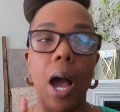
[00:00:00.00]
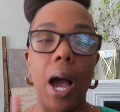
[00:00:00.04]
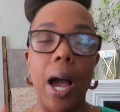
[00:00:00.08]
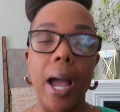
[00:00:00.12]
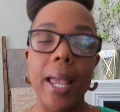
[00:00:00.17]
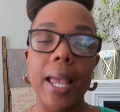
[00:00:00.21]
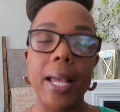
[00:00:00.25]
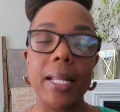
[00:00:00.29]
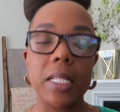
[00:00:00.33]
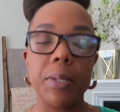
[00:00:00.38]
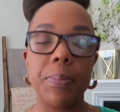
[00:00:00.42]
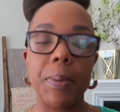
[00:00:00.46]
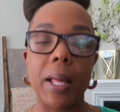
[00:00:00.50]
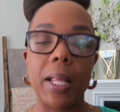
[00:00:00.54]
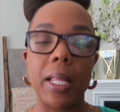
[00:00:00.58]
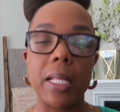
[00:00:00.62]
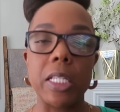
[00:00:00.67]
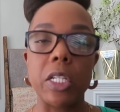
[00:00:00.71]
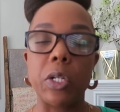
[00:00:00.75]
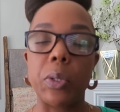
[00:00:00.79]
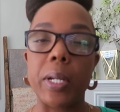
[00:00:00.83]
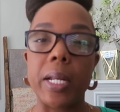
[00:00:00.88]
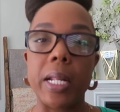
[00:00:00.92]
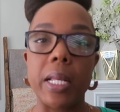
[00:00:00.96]
had to
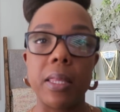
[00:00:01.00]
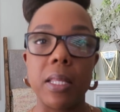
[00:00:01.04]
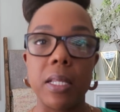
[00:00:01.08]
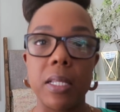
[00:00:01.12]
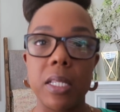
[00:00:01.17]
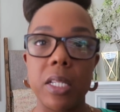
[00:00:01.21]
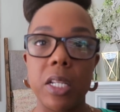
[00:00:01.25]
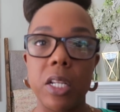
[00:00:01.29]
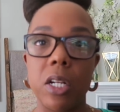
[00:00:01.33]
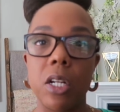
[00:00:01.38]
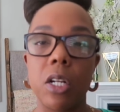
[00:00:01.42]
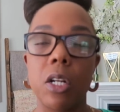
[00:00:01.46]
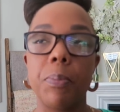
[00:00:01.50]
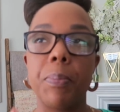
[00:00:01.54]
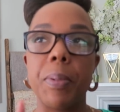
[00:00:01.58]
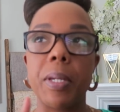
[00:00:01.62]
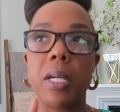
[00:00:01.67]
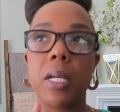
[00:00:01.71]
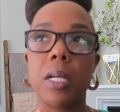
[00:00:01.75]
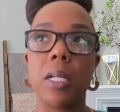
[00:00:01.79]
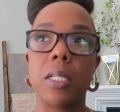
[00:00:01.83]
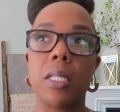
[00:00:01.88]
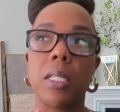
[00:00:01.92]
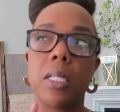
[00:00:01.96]
balance grading this year
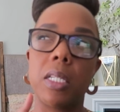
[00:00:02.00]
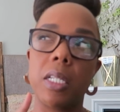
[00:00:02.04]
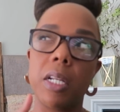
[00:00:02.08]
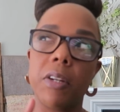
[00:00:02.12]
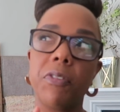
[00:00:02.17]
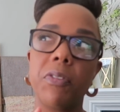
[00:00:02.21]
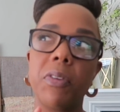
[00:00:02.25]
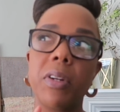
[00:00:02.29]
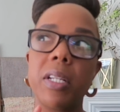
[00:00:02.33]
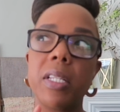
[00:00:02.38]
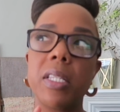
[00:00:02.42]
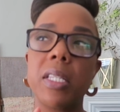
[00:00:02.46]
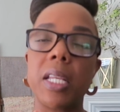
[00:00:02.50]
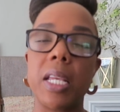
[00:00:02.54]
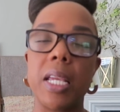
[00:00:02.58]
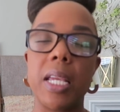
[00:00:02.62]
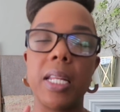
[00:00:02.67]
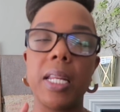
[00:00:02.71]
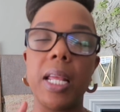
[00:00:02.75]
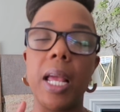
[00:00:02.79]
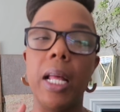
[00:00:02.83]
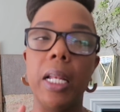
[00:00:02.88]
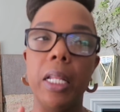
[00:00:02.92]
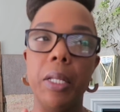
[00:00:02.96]
because the difference
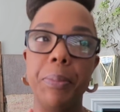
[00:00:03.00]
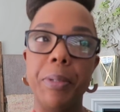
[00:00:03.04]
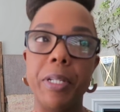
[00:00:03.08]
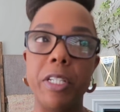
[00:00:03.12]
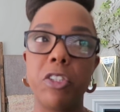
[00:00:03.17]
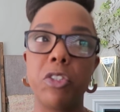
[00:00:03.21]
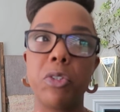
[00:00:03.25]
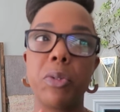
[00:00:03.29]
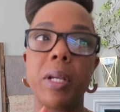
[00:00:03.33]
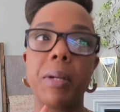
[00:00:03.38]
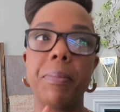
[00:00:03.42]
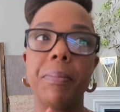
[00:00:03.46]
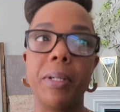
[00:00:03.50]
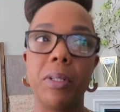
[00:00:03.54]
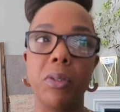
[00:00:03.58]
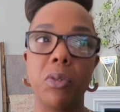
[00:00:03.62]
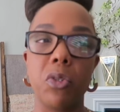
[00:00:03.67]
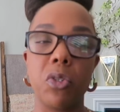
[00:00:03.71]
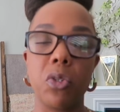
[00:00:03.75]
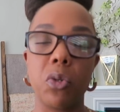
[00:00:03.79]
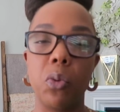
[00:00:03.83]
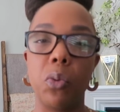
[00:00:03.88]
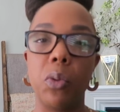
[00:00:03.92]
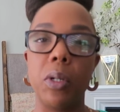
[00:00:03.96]
in elementary and middle
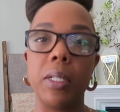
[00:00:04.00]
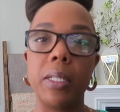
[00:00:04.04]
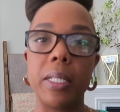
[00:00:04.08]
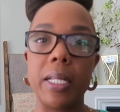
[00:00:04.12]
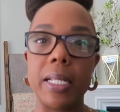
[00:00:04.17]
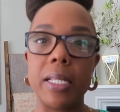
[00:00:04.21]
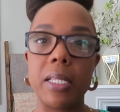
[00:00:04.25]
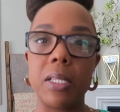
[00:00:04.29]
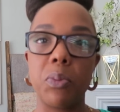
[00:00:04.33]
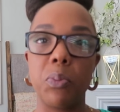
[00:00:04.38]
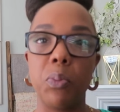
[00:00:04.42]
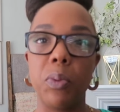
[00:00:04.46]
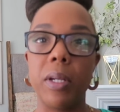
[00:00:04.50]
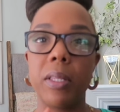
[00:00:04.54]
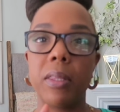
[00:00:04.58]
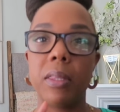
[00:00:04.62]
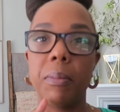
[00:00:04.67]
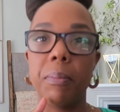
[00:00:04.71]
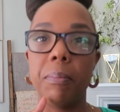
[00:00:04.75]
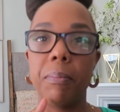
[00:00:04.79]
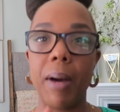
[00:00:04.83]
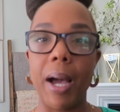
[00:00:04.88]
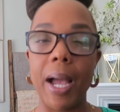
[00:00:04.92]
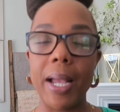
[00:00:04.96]
school, at least
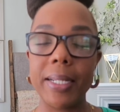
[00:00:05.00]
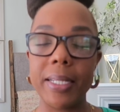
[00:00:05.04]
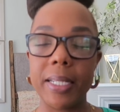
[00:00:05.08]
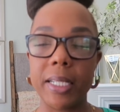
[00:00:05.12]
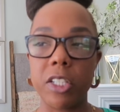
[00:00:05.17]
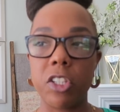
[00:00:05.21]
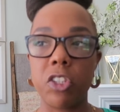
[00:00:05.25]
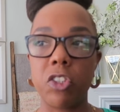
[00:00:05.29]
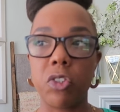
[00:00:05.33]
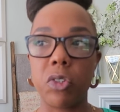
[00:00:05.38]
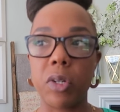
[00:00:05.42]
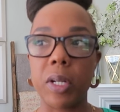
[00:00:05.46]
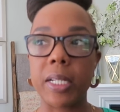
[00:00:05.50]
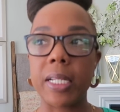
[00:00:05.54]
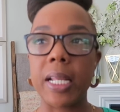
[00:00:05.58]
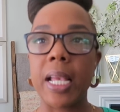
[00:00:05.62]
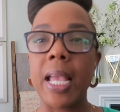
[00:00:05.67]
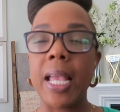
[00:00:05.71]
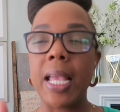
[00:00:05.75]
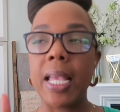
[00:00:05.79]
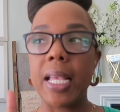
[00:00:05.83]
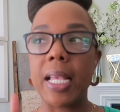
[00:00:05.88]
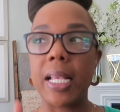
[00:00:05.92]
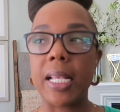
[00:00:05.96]
with my district,
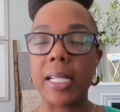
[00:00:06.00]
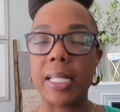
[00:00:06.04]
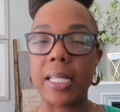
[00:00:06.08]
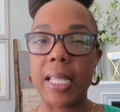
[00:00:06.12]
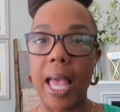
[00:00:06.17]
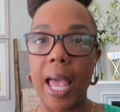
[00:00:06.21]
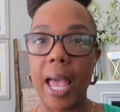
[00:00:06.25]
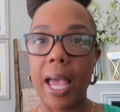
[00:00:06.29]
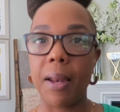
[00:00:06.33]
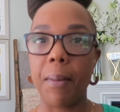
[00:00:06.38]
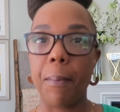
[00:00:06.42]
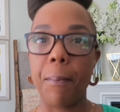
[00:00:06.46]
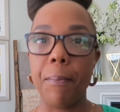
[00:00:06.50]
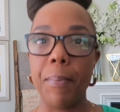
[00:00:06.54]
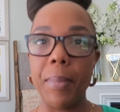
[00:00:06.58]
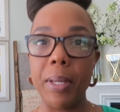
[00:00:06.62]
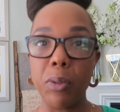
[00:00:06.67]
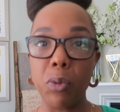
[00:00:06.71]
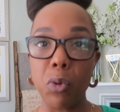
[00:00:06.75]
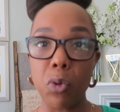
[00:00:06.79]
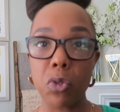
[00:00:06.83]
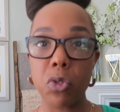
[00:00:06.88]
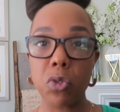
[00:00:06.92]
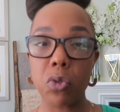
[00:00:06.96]
is that
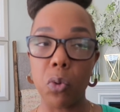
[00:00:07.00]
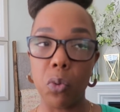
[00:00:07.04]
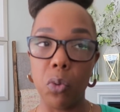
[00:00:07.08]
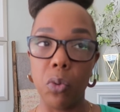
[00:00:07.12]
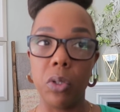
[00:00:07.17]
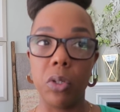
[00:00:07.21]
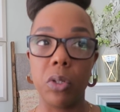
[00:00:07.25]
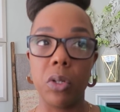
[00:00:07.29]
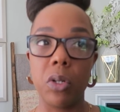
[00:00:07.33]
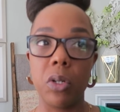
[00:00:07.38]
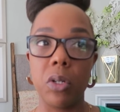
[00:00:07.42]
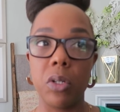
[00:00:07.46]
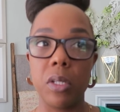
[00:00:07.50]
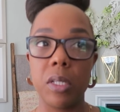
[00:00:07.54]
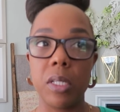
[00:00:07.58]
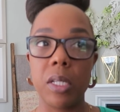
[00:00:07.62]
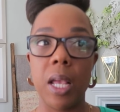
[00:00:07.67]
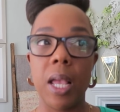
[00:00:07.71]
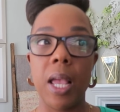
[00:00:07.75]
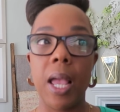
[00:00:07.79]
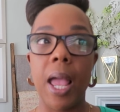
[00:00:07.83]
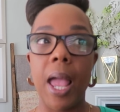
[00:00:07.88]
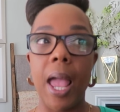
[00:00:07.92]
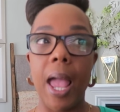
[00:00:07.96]
middle schoolers
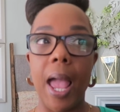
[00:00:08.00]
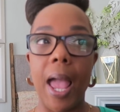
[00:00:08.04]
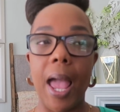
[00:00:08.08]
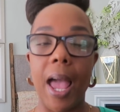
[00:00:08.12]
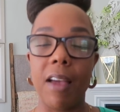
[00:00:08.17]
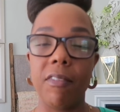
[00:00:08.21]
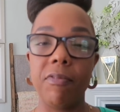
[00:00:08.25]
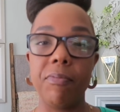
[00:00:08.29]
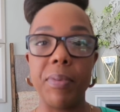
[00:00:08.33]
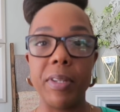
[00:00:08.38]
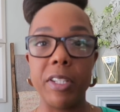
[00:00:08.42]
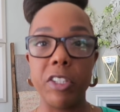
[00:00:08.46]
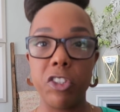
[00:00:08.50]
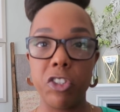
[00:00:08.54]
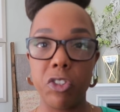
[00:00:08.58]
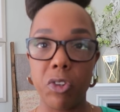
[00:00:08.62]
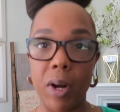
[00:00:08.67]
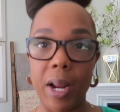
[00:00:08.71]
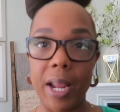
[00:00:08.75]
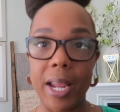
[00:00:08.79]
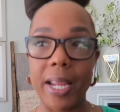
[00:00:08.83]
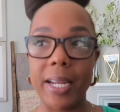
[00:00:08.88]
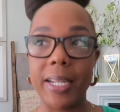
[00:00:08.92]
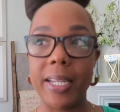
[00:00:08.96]
have been
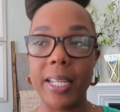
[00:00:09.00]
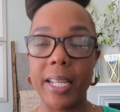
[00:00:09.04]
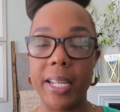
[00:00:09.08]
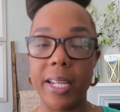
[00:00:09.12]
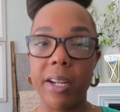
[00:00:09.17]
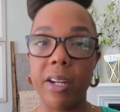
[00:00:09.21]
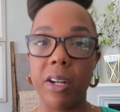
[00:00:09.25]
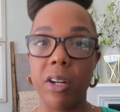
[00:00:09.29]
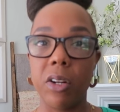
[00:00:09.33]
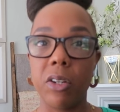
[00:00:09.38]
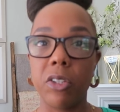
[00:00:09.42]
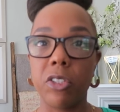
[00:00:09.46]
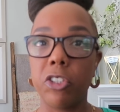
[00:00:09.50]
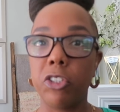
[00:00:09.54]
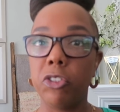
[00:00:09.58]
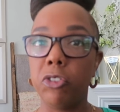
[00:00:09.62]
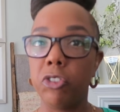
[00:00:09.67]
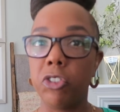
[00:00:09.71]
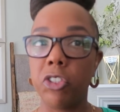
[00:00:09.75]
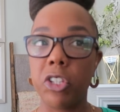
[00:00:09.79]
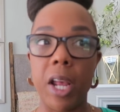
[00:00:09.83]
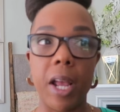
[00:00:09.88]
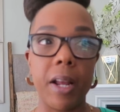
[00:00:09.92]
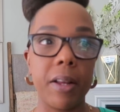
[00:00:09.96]
trained here to
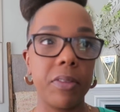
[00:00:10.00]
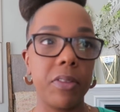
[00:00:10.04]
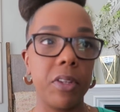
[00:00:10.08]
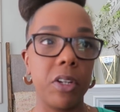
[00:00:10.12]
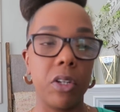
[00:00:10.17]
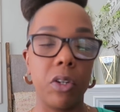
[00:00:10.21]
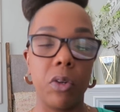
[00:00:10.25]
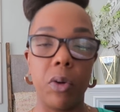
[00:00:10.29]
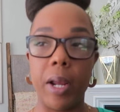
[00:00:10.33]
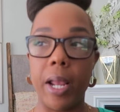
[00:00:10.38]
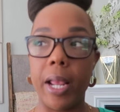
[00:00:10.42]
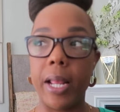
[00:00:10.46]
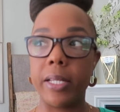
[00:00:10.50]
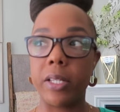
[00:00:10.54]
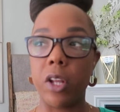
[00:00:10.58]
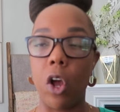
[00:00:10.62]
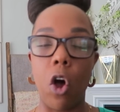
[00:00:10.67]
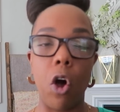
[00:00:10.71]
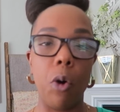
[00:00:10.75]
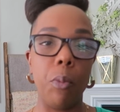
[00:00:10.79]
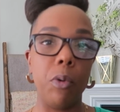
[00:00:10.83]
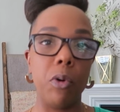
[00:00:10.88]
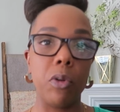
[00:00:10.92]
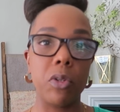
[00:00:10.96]
check their grades
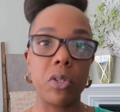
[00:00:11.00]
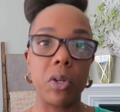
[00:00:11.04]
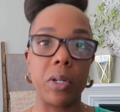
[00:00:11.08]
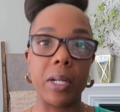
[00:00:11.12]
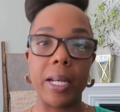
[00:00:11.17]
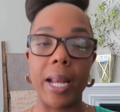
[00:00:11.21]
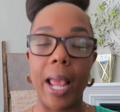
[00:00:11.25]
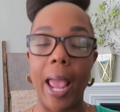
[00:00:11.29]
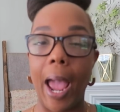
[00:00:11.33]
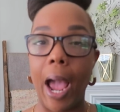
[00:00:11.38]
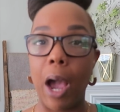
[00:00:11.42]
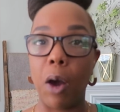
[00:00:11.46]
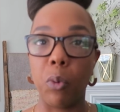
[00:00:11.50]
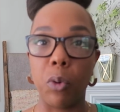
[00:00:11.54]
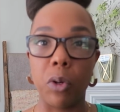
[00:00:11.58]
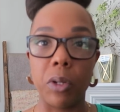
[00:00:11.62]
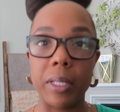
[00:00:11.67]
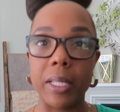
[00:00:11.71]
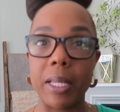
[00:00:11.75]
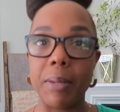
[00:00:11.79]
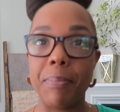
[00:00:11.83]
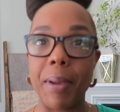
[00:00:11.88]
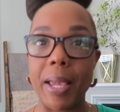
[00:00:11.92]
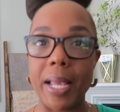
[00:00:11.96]
almost on an
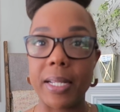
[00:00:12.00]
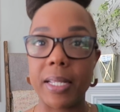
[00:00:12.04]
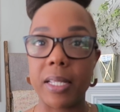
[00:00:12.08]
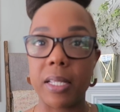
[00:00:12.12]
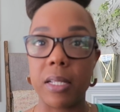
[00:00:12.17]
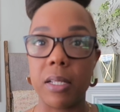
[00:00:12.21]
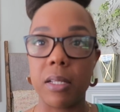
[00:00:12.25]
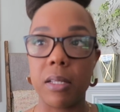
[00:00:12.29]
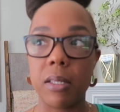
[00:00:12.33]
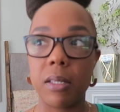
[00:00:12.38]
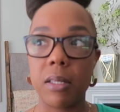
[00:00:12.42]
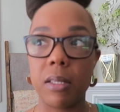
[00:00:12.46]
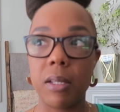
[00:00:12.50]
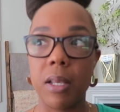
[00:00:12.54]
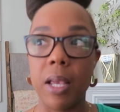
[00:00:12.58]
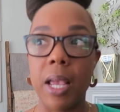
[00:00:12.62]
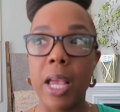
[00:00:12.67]
hourly basis.